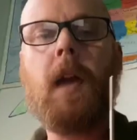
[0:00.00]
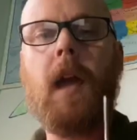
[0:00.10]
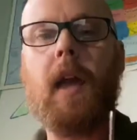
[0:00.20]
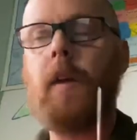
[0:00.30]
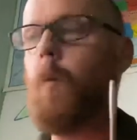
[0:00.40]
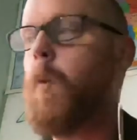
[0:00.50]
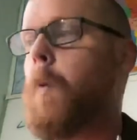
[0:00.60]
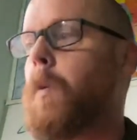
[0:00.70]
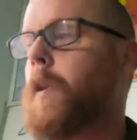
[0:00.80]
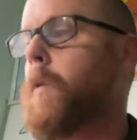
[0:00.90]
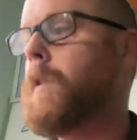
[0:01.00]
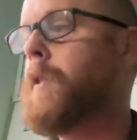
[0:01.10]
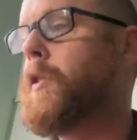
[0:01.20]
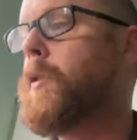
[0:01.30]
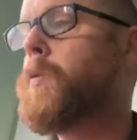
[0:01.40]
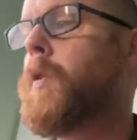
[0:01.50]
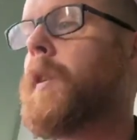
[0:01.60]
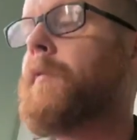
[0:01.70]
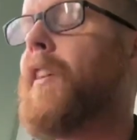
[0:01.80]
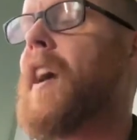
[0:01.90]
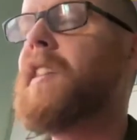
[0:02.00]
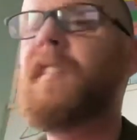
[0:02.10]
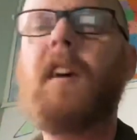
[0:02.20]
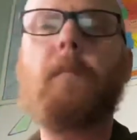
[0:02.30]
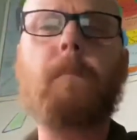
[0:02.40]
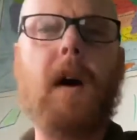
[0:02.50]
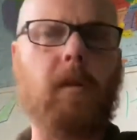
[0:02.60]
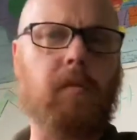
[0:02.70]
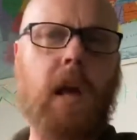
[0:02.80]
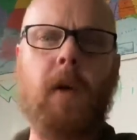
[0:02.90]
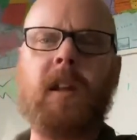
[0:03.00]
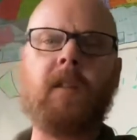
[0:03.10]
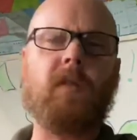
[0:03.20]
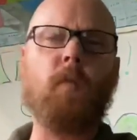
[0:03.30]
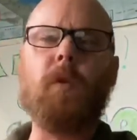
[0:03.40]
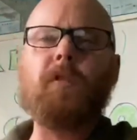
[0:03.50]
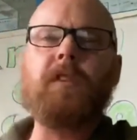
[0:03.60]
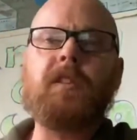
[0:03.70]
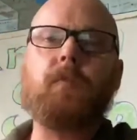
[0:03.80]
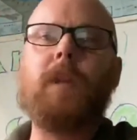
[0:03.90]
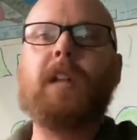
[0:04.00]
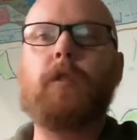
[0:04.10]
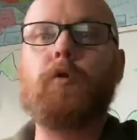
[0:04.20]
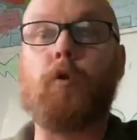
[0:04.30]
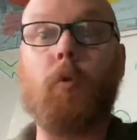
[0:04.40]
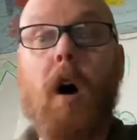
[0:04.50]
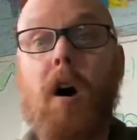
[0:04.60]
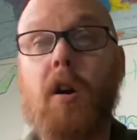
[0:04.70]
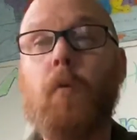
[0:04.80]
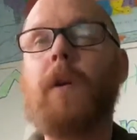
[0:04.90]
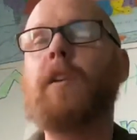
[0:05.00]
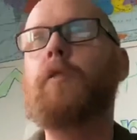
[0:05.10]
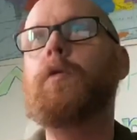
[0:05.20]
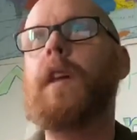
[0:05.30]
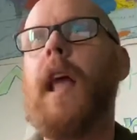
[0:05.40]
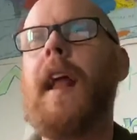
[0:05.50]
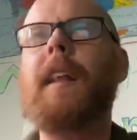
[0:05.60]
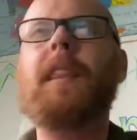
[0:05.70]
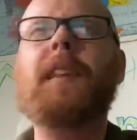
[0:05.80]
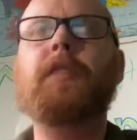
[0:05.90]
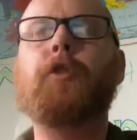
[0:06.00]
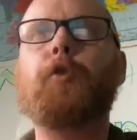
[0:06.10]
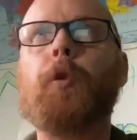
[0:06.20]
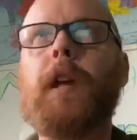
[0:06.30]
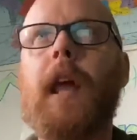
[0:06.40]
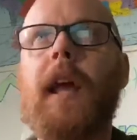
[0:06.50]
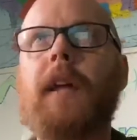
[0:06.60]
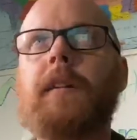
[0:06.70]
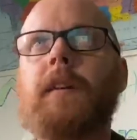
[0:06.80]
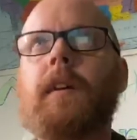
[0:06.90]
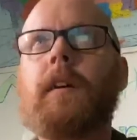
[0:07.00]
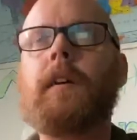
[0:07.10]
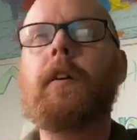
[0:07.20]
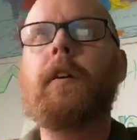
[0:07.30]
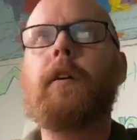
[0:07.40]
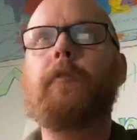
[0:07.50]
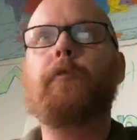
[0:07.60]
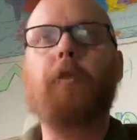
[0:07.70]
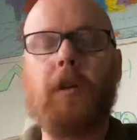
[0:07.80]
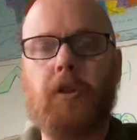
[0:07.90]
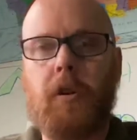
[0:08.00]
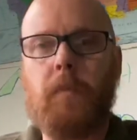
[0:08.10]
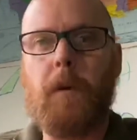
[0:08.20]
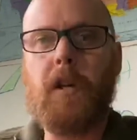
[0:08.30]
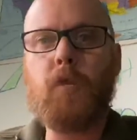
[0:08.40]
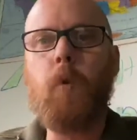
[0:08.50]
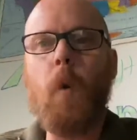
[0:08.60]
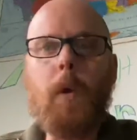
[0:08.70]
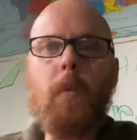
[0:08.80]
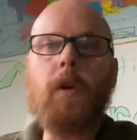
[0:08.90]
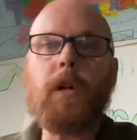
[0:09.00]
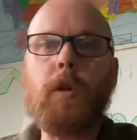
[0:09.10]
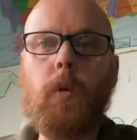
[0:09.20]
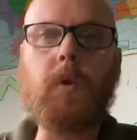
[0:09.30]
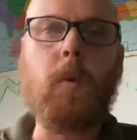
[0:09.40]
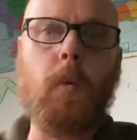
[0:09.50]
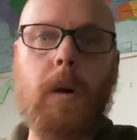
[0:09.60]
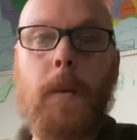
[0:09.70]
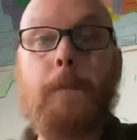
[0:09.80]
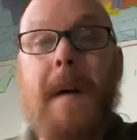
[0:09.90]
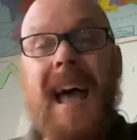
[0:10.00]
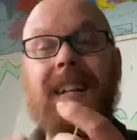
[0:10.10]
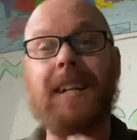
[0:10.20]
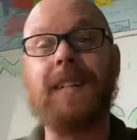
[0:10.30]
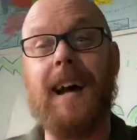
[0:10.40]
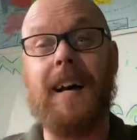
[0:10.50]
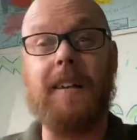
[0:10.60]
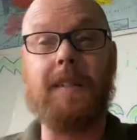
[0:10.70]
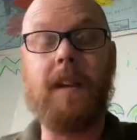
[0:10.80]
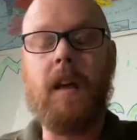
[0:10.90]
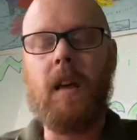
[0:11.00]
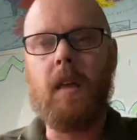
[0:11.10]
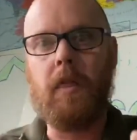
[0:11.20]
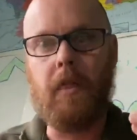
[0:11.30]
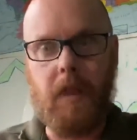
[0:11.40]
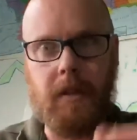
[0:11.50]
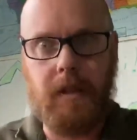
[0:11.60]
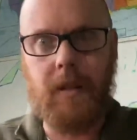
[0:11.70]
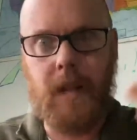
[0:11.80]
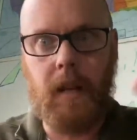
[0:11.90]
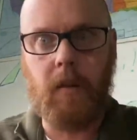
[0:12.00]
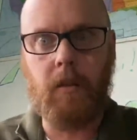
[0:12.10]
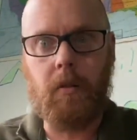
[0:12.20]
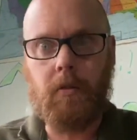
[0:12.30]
And what we're going to do is we're going to find some metal. Now, in the wilderness, we could use a rock. We could use anything to create friction because what we want to do is we want to magnetize this needle,